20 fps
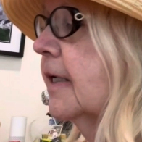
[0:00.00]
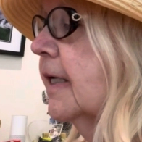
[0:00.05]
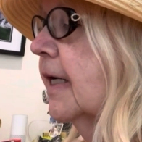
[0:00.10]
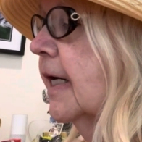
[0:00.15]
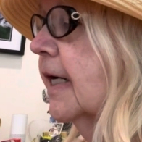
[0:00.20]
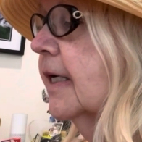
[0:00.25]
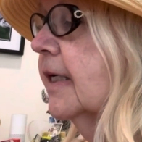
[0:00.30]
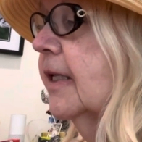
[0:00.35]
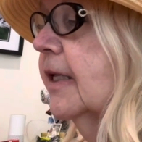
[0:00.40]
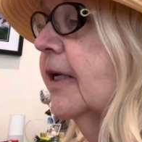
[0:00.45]

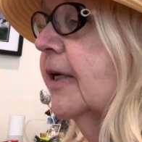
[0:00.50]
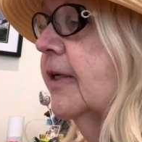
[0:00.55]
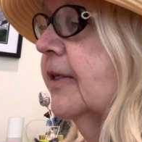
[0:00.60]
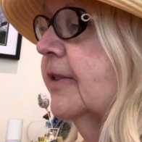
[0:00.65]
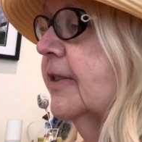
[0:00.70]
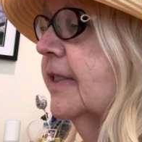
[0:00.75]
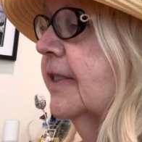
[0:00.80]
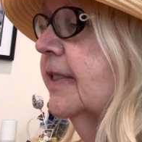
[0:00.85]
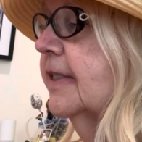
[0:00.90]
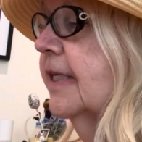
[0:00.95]

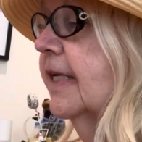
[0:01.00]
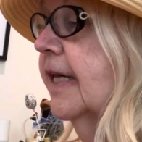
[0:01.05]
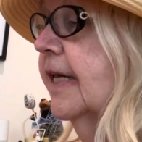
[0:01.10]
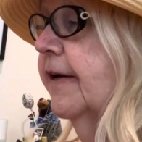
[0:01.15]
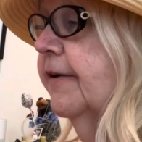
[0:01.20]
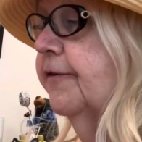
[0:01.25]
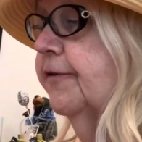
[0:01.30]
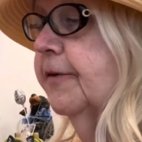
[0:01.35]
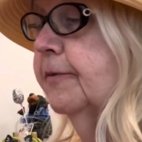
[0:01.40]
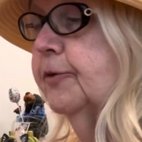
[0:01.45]
Enclosed is a
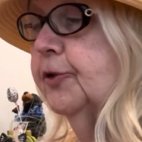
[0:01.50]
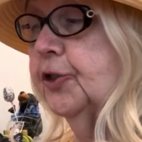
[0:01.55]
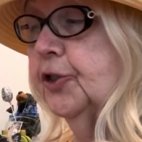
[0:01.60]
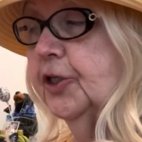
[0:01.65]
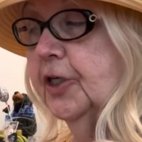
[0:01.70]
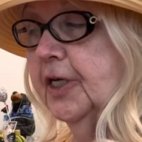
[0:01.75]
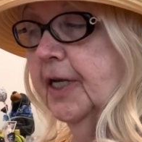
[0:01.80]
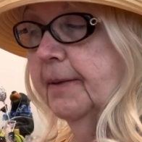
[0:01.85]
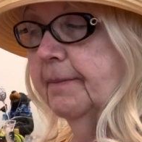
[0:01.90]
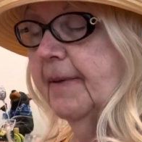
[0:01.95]
gift from
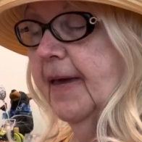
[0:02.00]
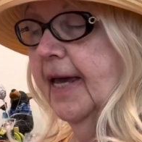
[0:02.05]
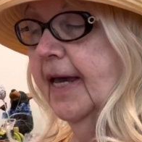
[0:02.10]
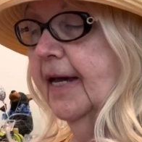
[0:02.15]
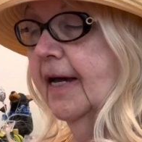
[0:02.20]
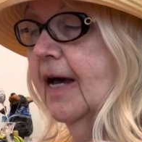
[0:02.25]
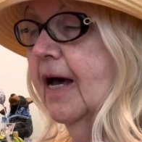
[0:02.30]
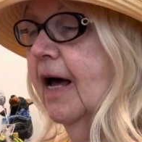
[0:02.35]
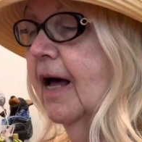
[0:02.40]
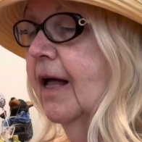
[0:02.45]
Judy Mae
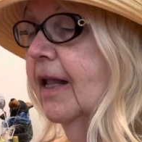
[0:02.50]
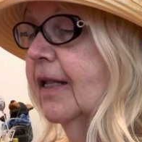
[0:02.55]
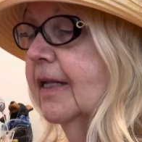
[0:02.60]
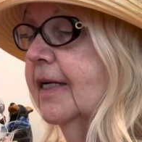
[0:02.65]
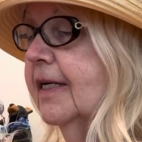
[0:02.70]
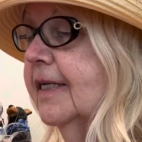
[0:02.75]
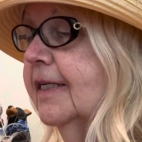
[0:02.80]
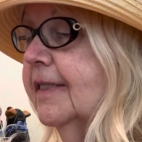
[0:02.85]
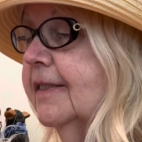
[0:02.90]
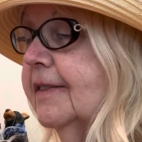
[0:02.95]

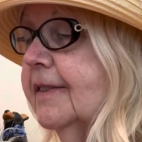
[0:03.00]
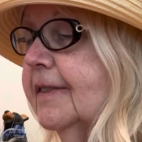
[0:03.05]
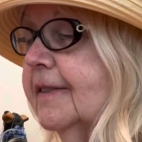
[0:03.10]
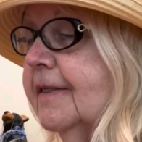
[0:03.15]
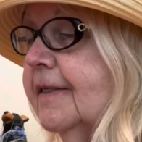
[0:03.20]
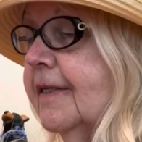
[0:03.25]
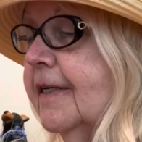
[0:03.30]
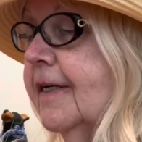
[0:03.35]
Collins.